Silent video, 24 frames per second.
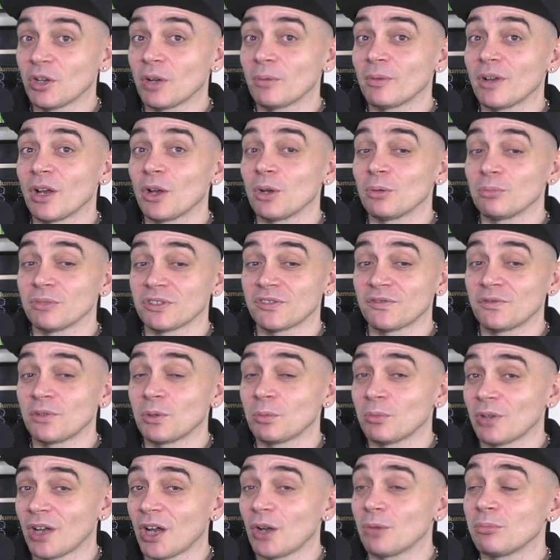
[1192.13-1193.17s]
so um, ultimate
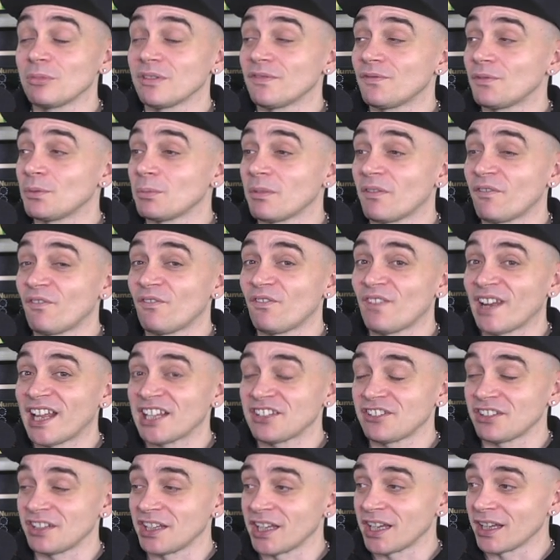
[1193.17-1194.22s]
form, ultimate form of
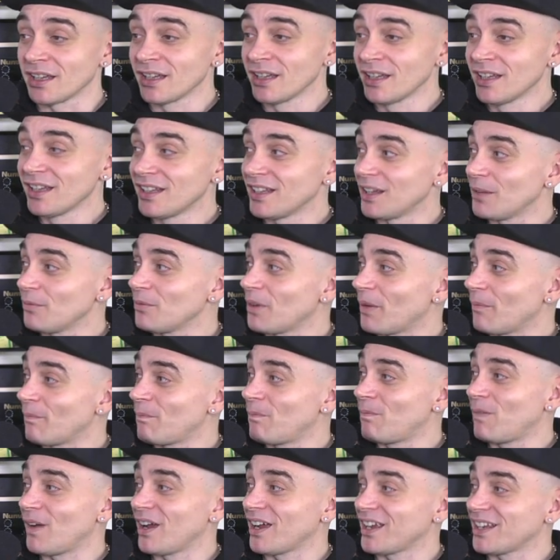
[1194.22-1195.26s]
flattening. I'm
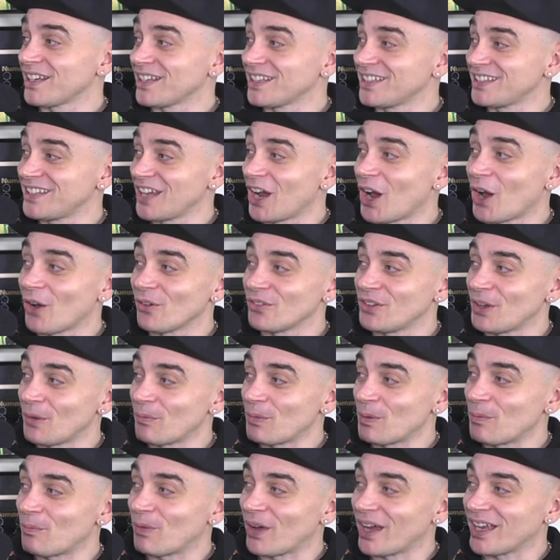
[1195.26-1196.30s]
yeah, man. Like, yo,
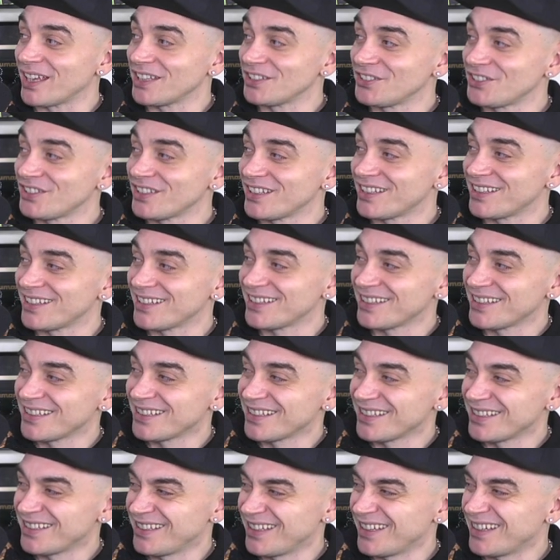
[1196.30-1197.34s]
don't they're be biting in the shit.
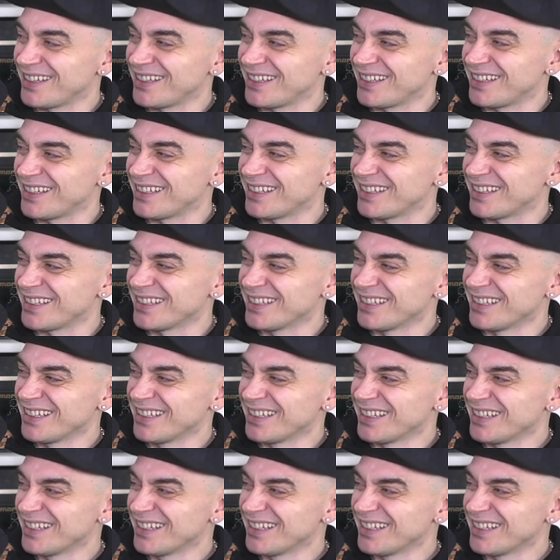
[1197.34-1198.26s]
circles, right? Yeah, if they're yeah. rolling